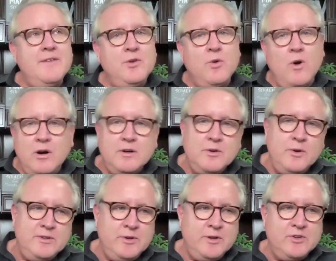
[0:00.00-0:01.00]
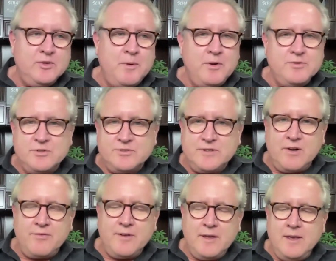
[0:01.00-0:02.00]
if you are going to expose
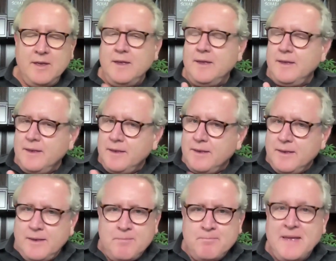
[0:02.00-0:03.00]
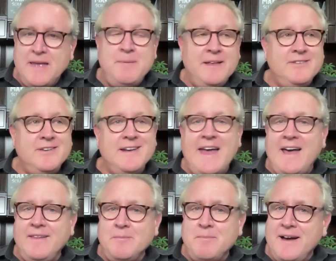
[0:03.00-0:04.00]
yourself, maybe it's an
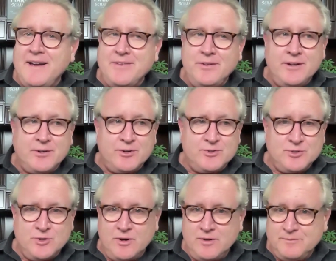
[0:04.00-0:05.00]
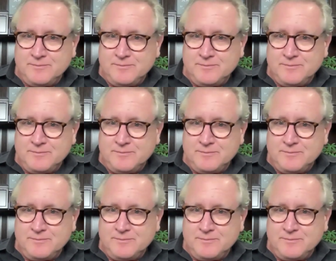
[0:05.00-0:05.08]
alley behind the liquor store.